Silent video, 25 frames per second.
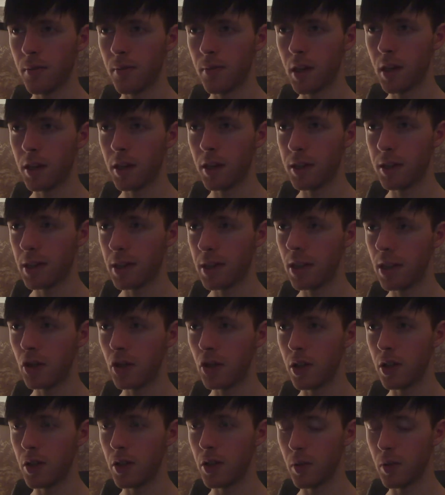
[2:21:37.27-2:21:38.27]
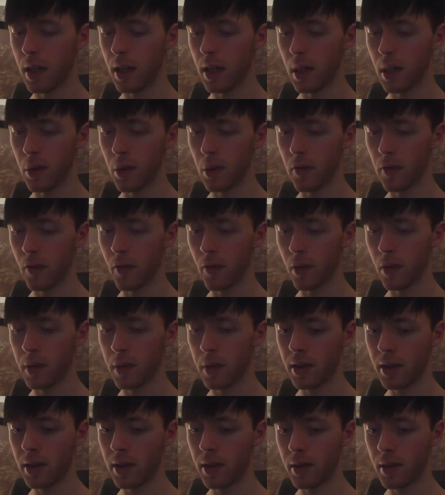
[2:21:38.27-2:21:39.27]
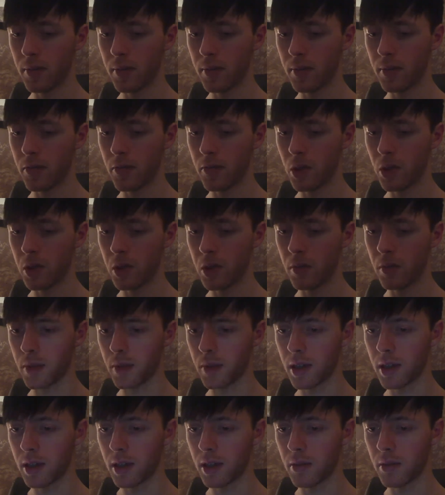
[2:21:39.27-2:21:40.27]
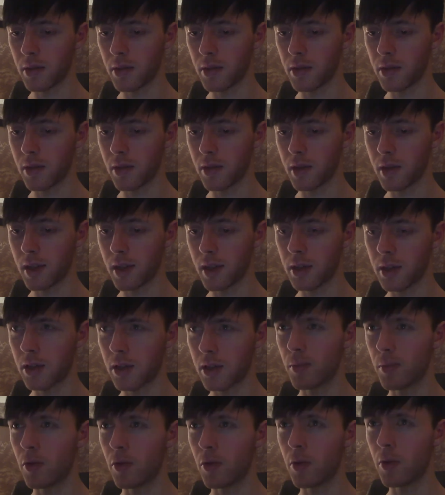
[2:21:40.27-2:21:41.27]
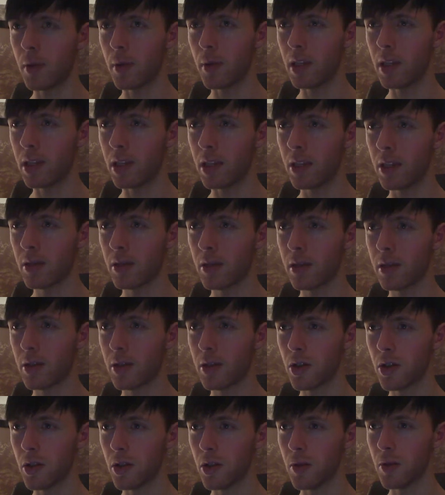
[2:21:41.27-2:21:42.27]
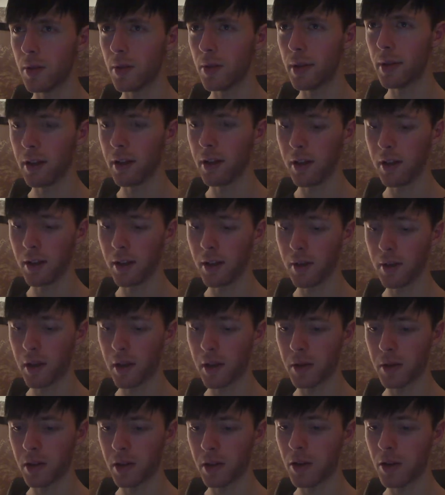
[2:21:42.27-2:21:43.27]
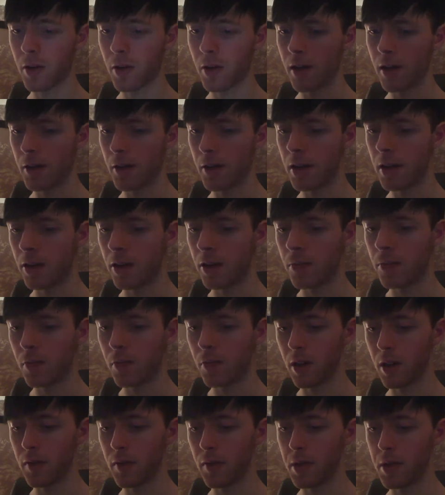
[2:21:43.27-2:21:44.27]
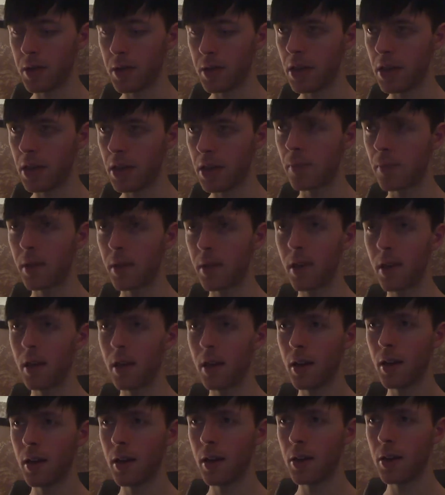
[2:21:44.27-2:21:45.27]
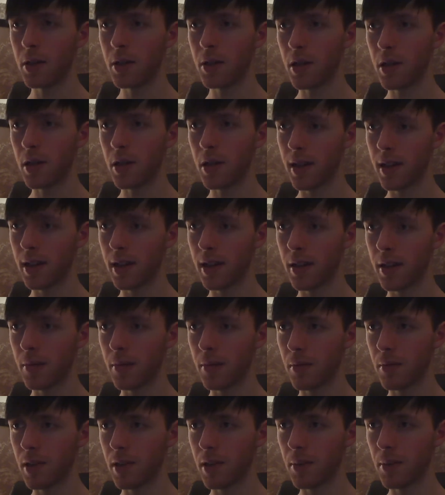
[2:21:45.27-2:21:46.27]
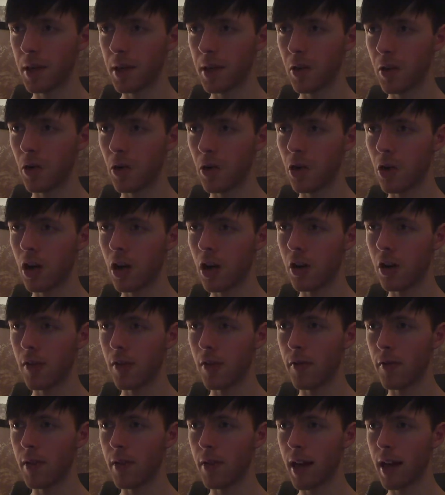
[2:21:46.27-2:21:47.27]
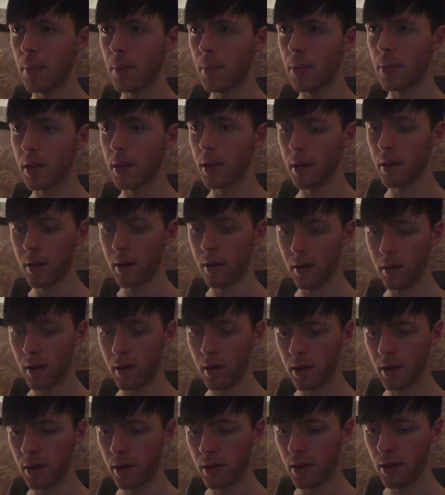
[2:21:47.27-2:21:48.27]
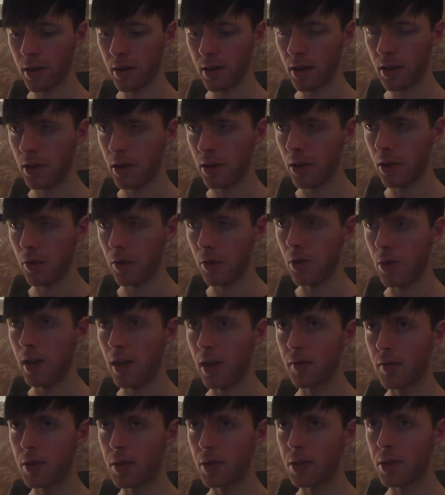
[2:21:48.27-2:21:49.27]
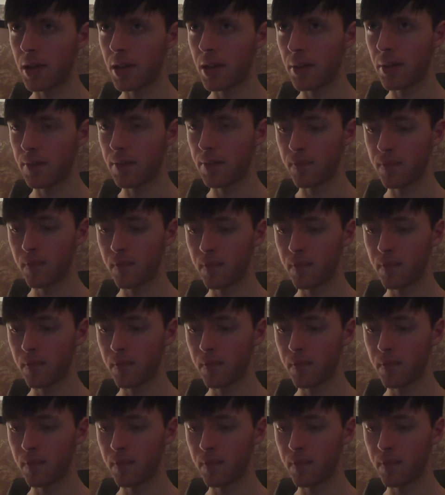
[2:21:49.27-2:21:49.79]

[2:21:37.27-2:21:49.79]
monetization is re-enabled for me, I just might get some more money soon, depending on how things go. I don't know. We'll have to see. It's not like I can make a whole lot off of that, but we'll have to see.